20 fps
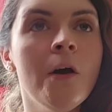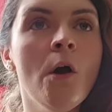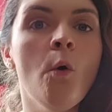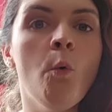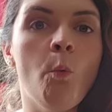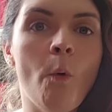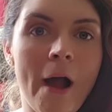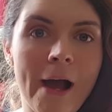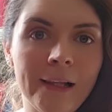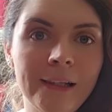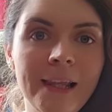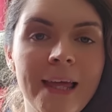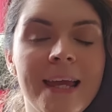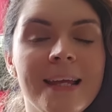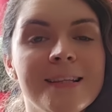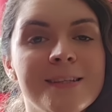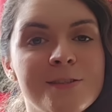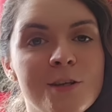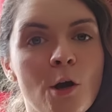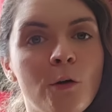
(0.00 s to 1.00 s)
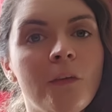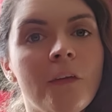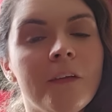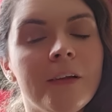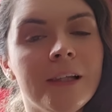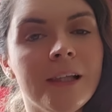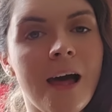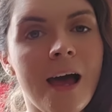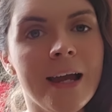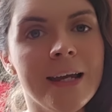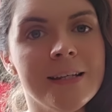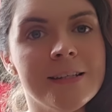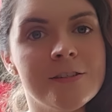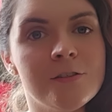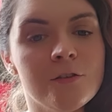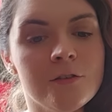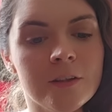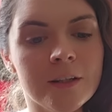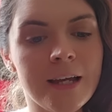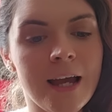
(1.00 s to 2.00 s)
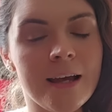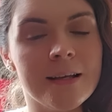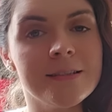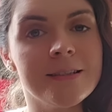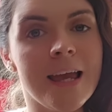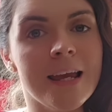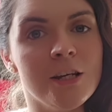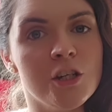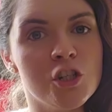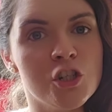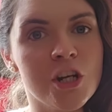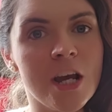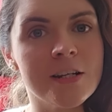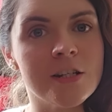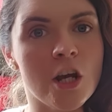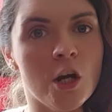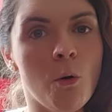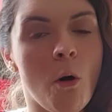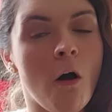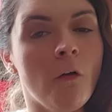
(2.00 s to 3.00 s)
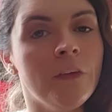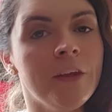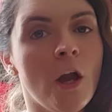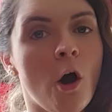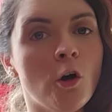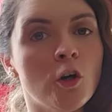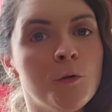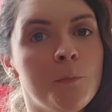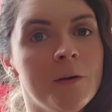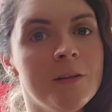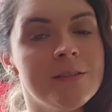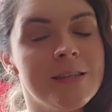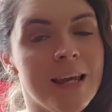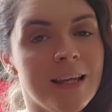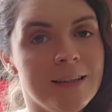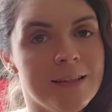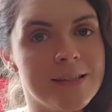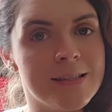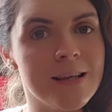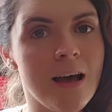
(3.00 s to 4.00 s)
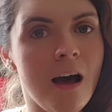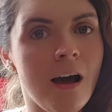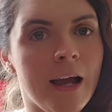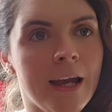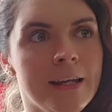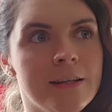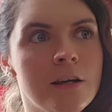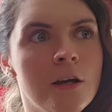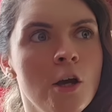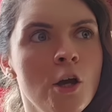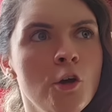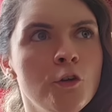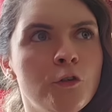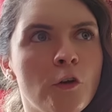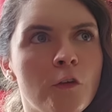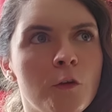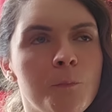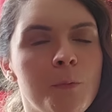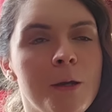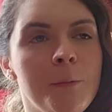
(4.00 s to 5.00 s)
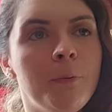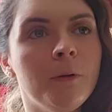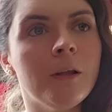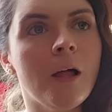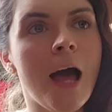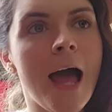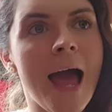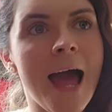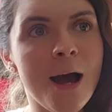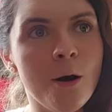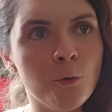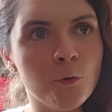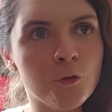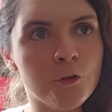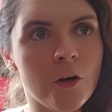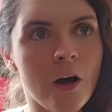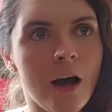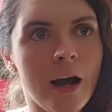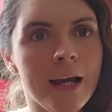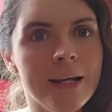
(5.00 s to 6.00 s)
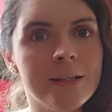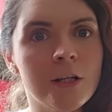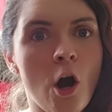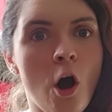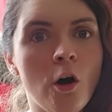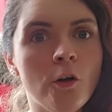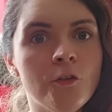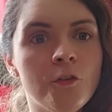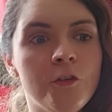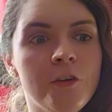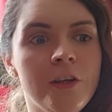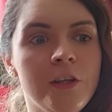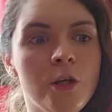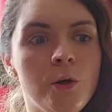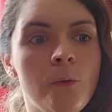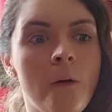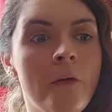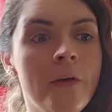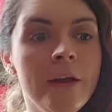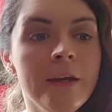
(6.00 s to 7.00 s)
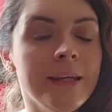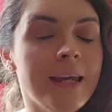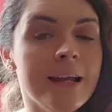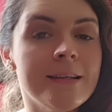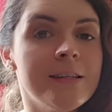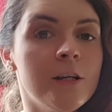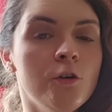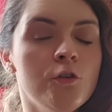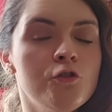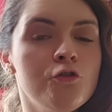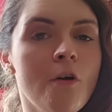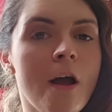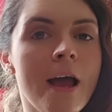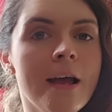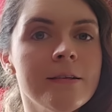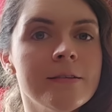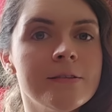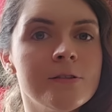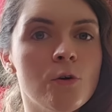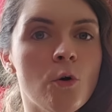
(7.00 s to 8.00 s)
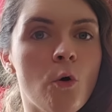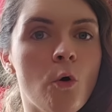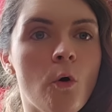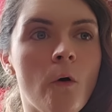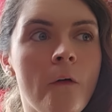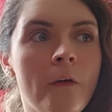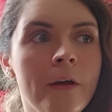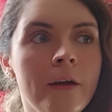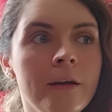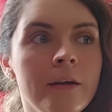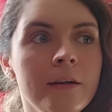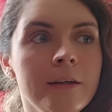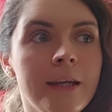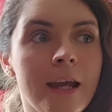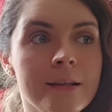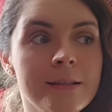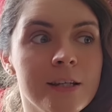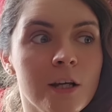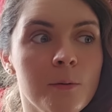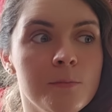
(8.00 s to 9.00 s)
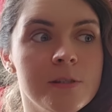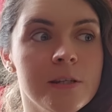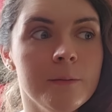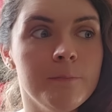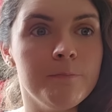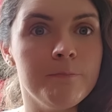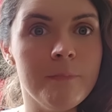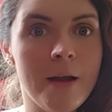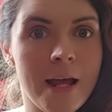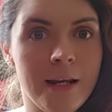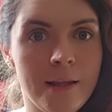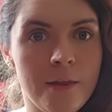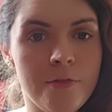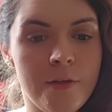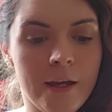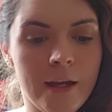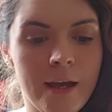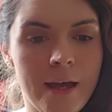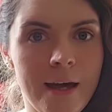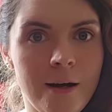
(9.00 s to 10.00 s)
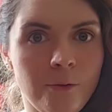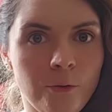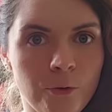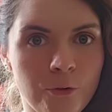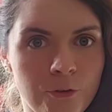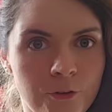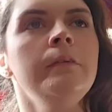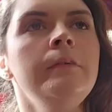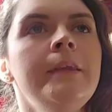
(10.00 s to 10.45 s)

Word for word: Well, it's so that the light doesn't cast a shadow on the occupants inside, so that people outside can't see you getting undressed or getting up to anything else.